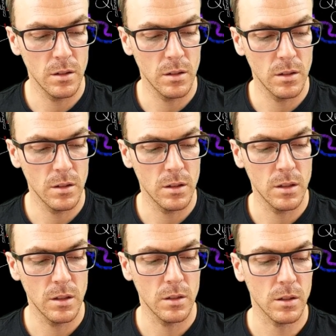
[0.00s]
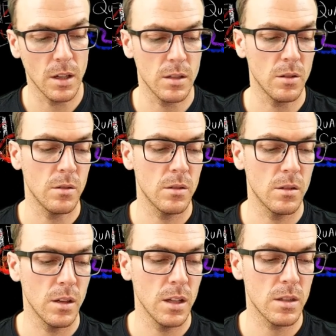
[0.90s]
Okay, so it's
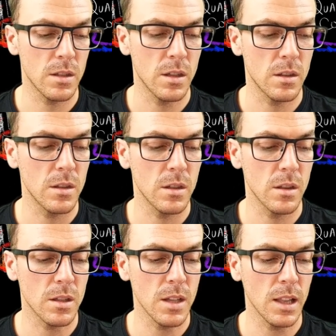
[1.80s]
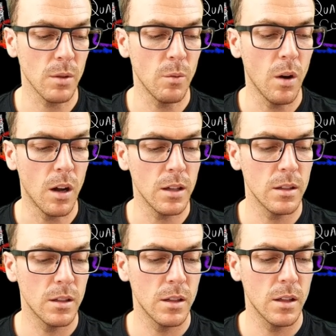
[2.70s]
the state that we want,
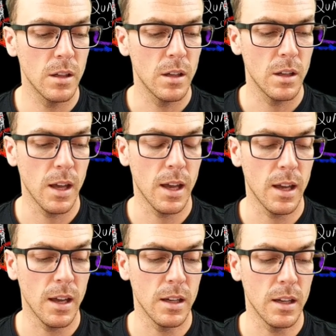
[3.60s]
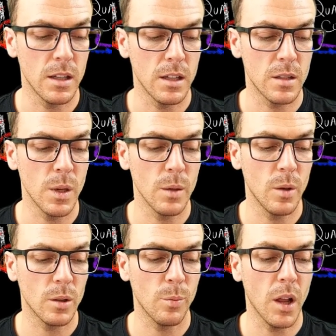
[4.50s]
and it's being
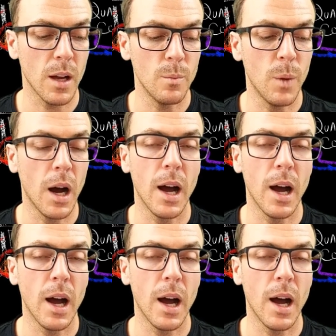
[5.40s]
multiplied by